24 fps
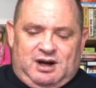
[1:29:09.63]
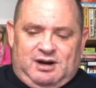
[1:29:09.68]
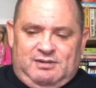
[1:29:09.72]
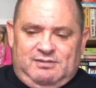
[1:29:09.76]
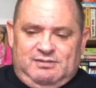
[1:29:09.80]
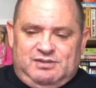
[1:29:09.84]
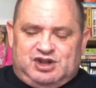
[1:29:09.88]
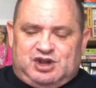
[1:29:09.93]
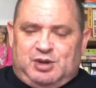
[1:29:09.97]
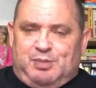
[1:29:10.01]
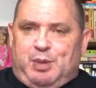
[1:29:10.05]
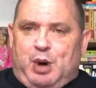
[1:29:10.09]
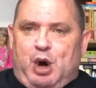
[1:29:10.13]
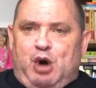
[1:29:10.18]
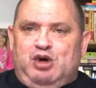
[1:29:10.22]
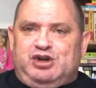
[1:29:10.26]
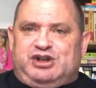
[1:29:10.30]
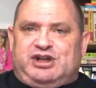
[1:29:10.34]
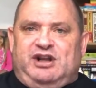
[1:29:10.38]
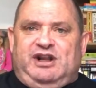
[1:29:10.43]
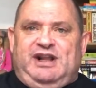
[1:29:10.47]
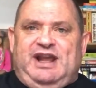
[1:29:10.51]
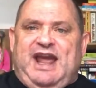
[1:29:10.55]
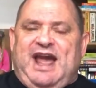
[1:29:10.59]

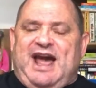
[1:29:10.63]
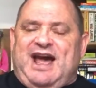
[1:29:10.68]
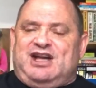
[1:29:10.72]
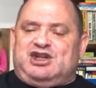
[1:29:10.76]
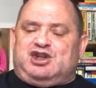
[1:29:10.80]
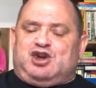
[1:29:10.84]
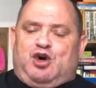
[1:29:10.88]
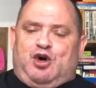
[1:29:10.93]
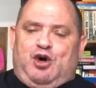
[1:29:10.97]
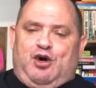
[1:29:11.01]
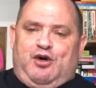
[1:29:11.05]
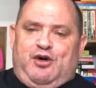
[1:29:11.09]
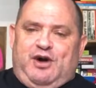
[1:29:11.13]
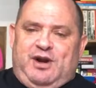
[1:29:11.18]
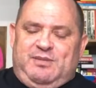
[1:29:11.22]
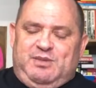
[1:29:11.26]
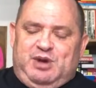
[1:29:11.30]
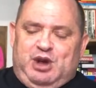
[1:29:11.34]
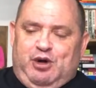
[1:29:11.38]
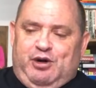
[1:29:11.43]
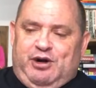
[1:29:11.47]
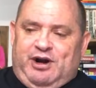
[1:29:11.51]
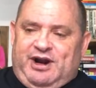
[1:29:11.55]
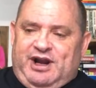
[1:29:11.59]
supposedly has herd
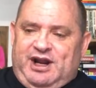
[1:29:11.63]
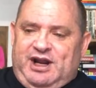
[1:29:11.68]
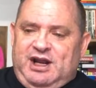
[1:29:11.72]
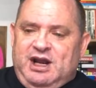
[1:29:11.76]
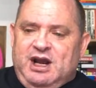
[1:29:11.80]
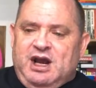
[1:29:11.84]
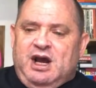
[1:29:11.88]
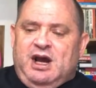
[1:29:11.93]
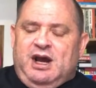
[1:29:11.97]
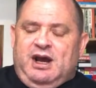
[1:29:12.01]
immunity,